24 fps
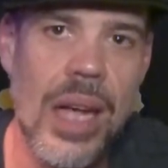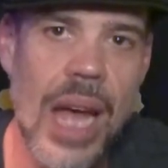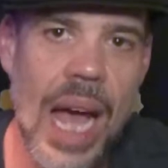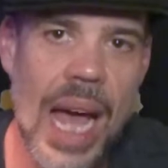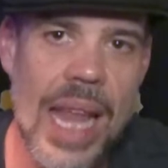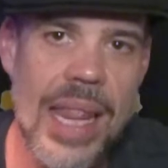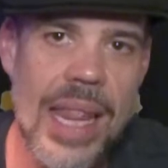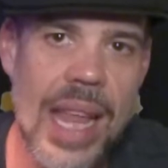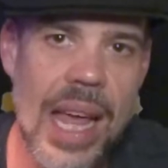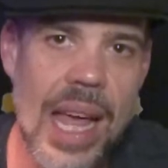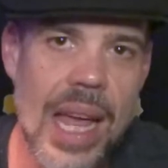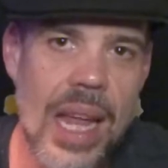
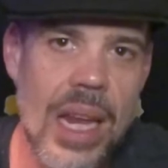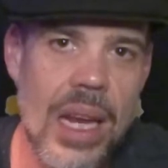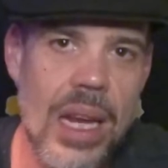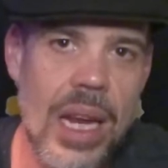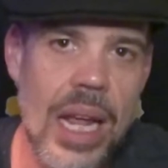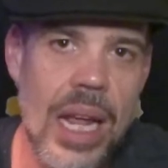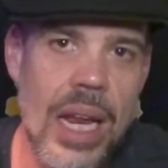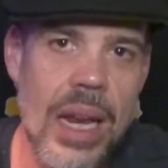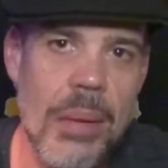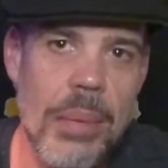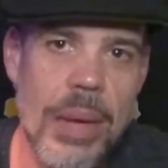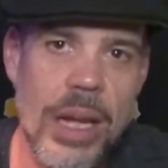And then
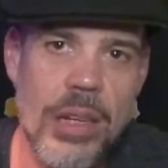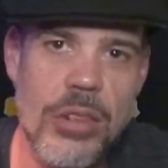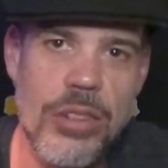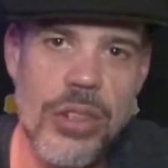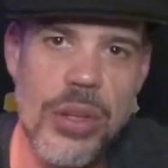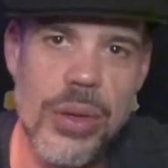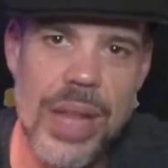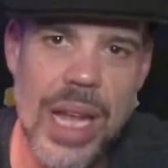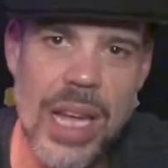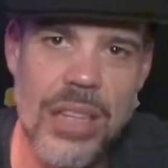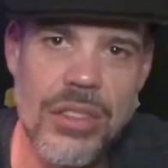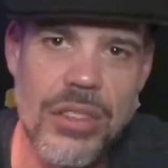in about
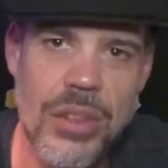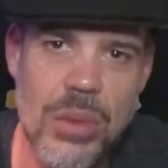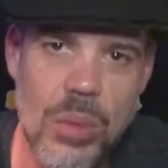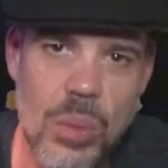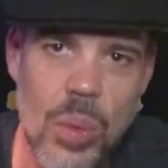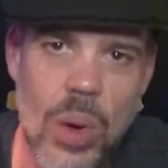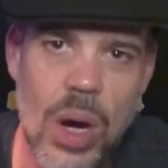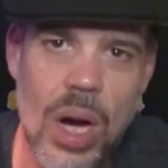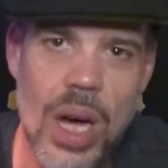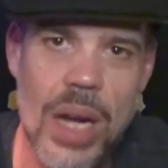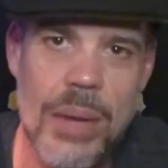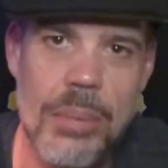
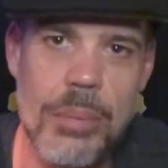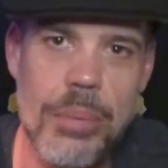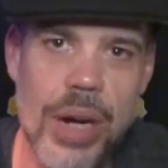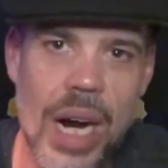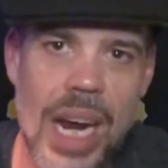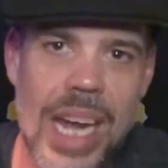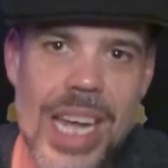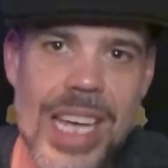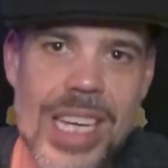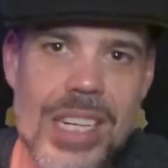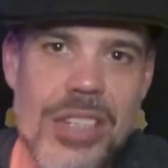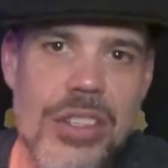2001,
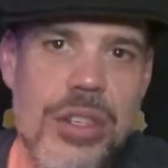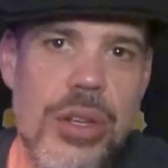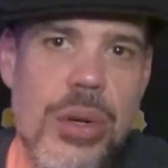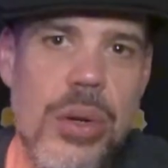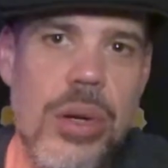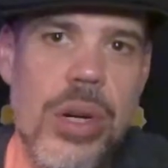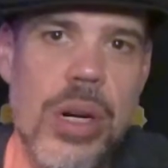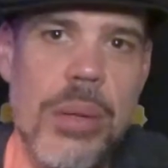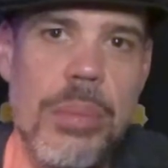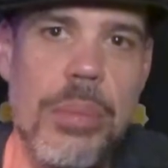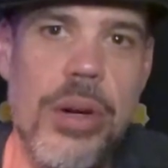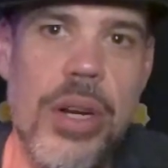Brian
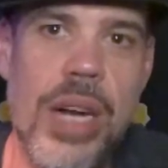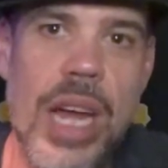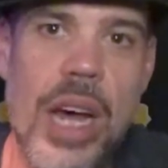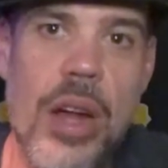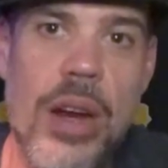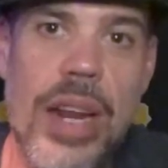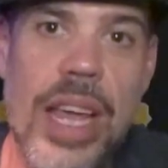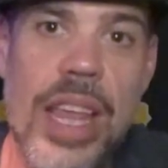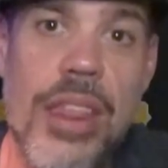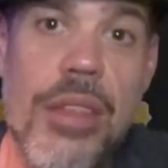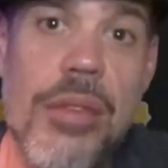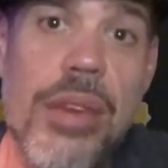Tudor put out
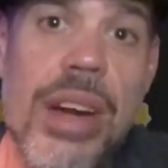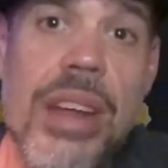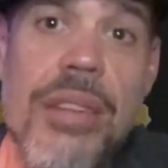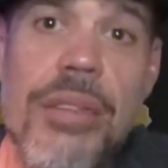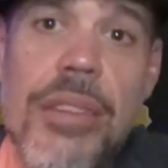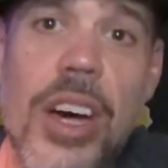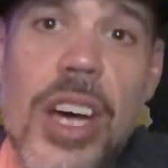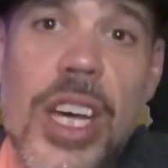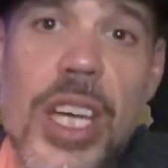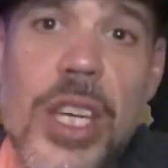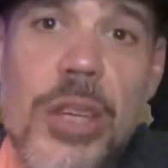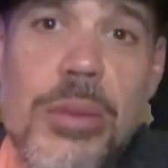a
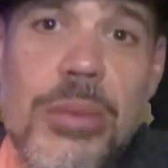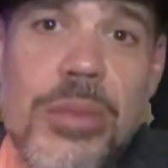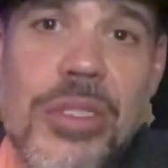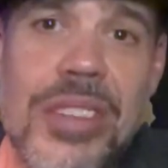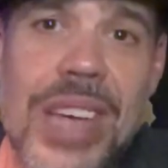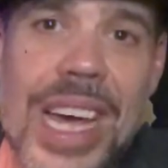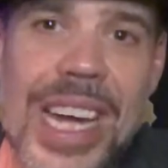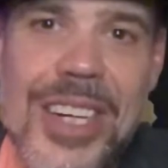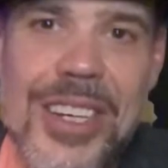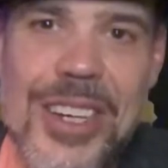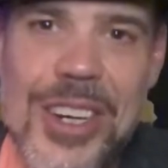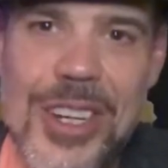3-volume
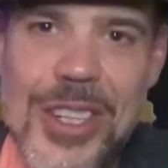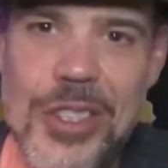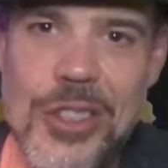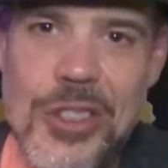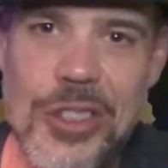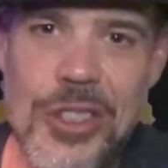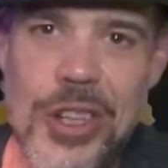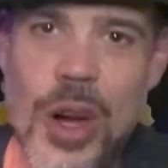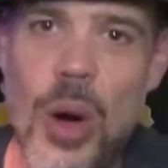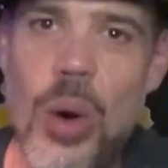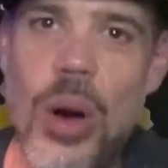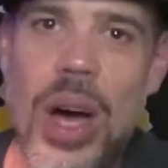set called
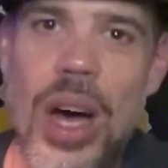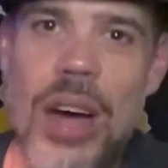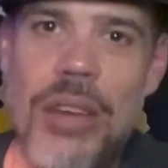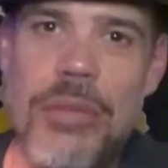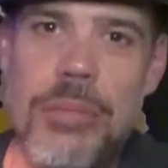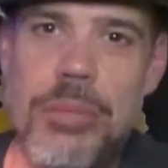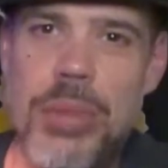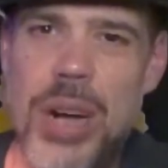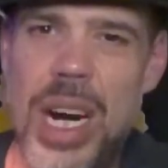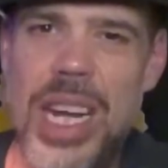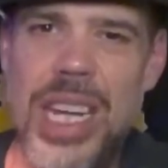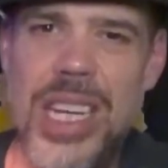Show
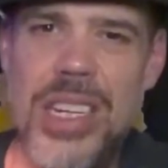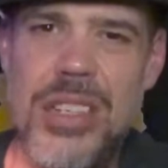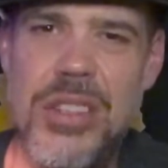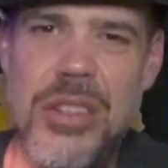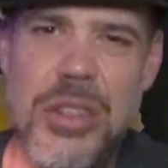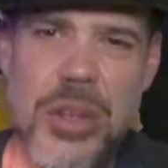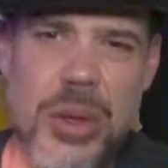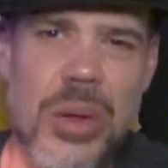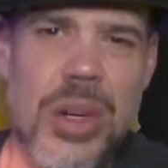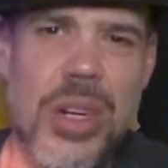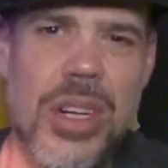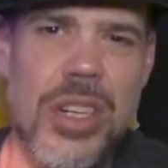Off. Brian
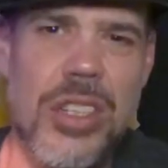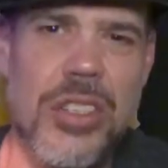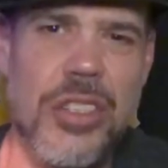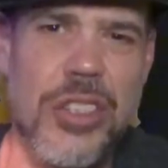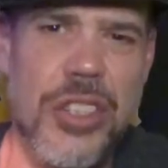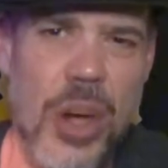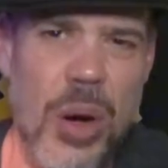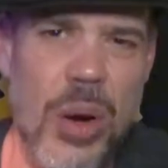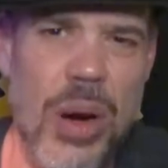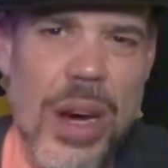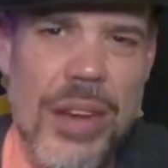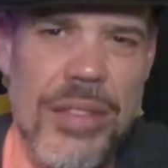Tudor
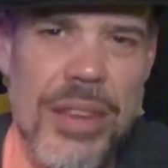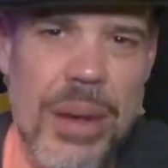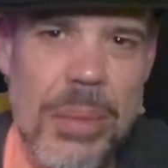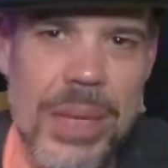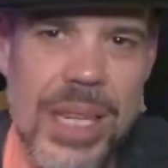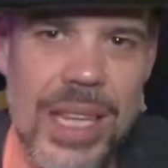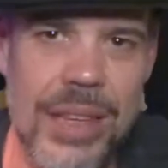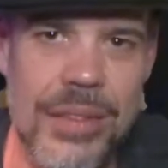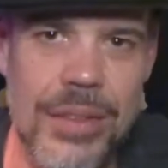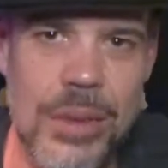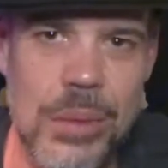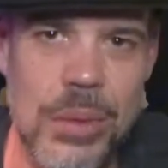Show Off, I
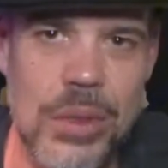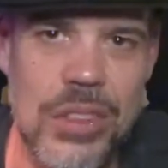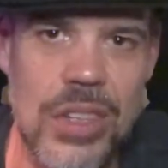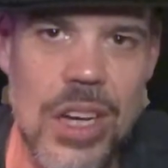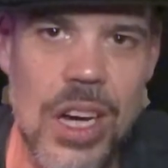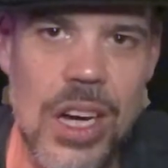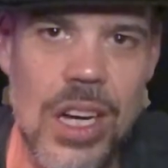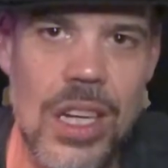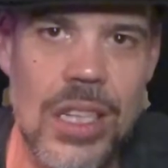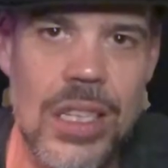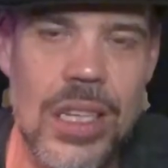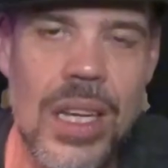believe it was
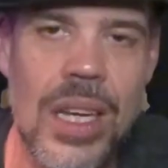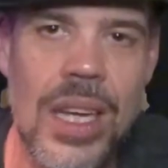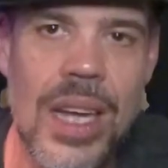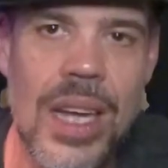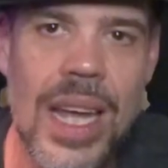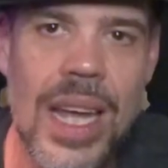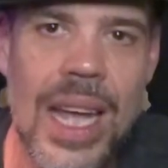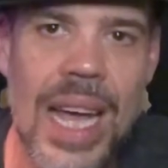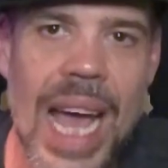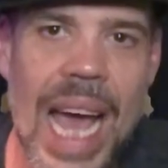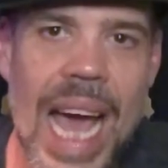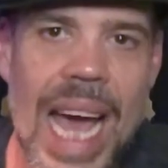called.
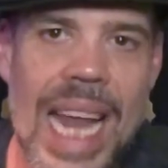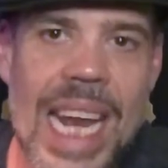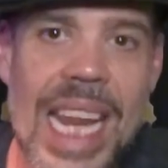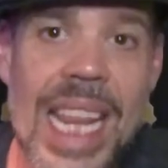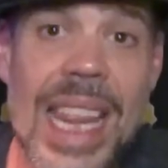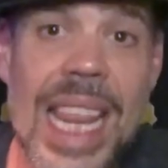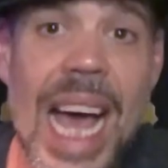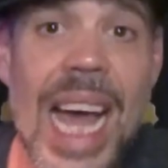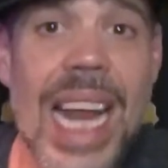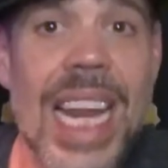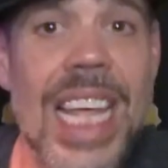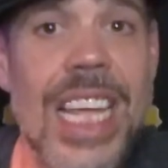And in
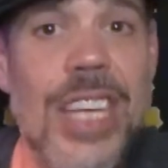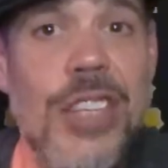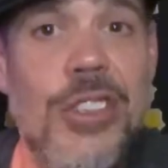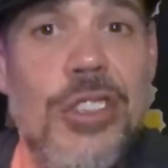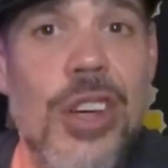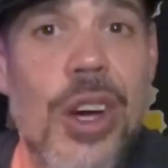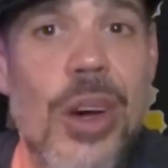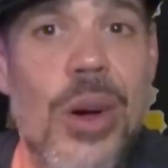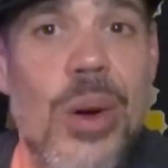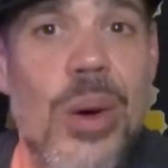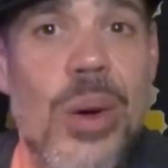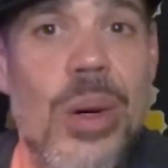that, he
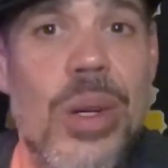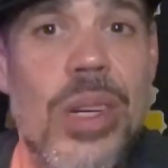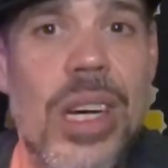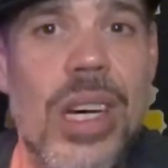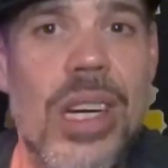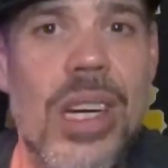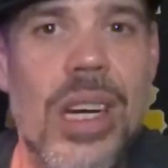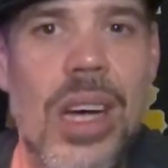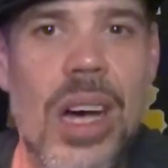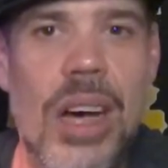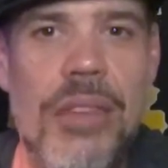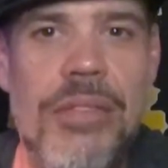showed
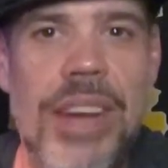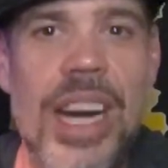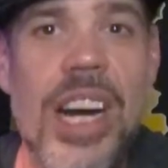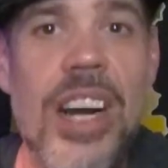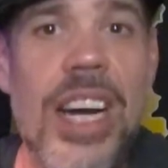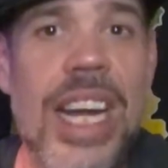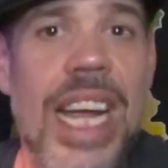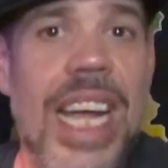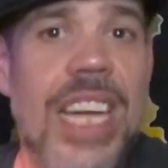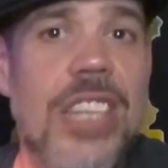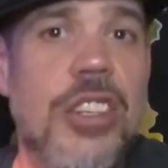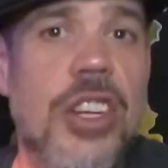a
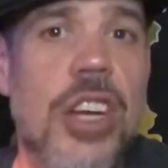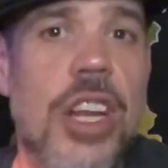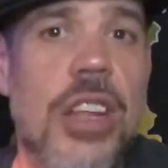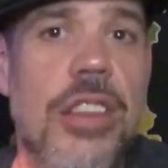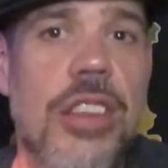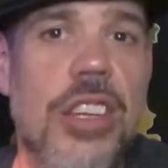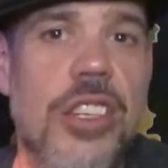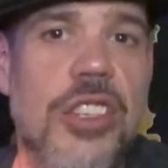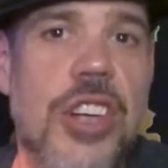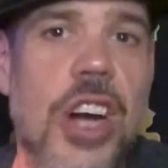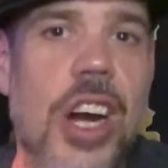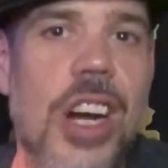variation on
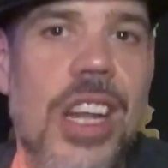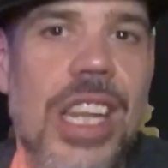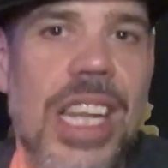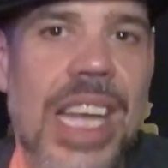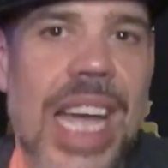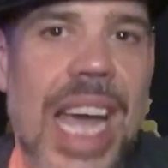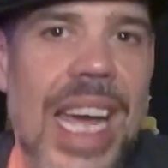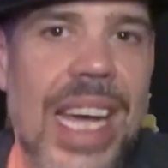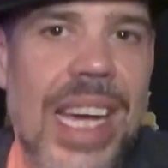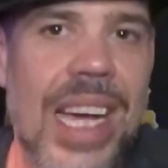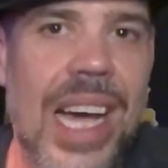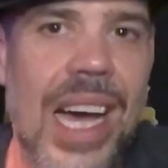the
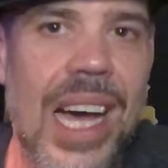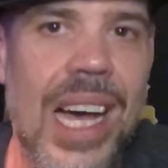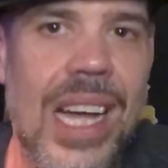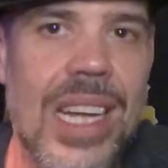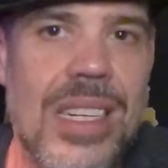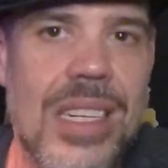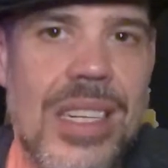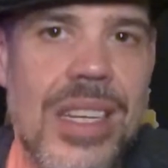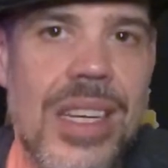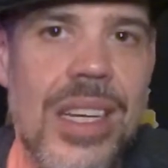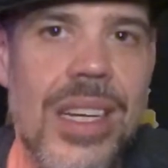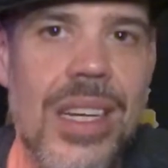Charlier cut